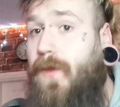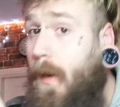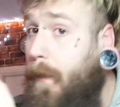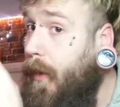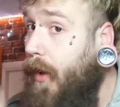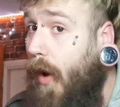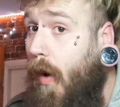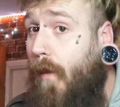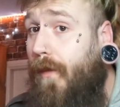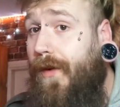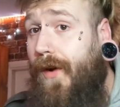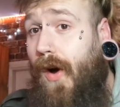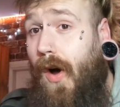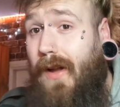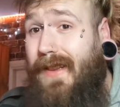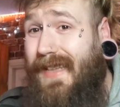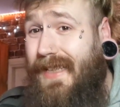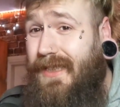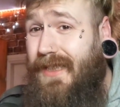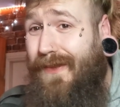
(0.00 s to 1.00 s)
But
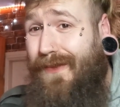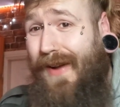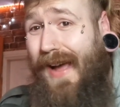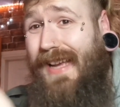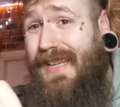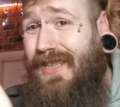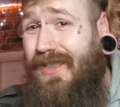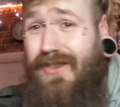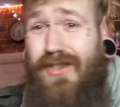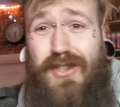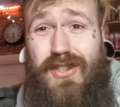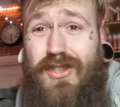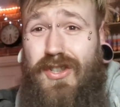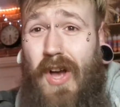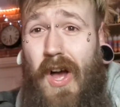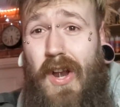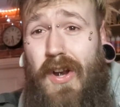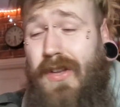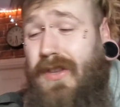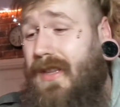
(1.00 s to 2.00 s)
overall, this device, it's a
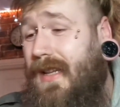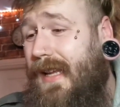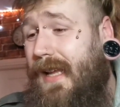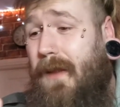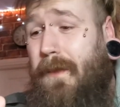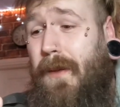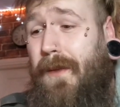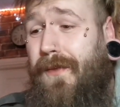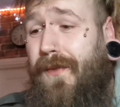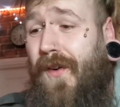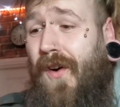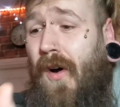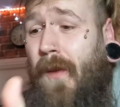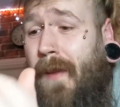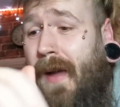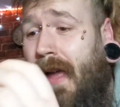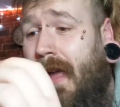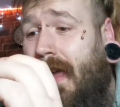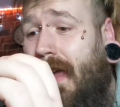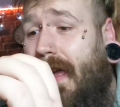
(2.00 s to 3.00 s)
solid little
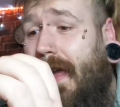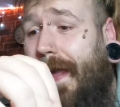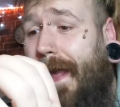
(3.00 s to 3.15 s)
performer.